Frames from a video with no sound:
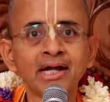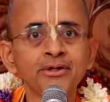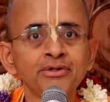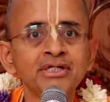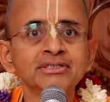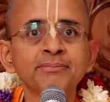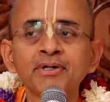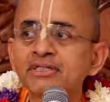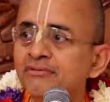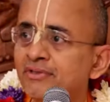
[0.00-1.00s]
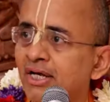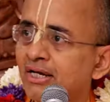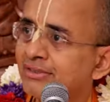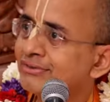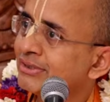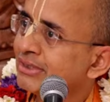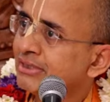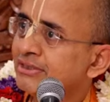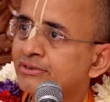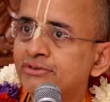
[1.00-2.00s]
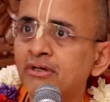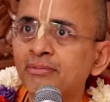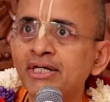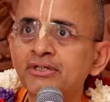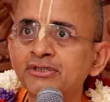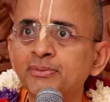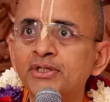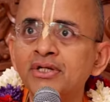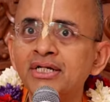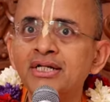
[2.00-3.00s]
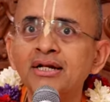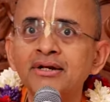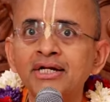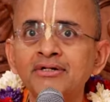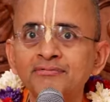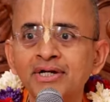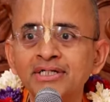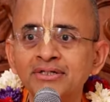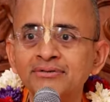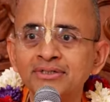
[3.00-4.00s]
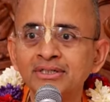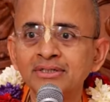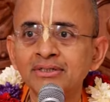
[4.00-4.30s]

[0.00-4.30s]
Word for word: Jnana Yoga is a path of knowledge. Use your mind to speculate and try to find out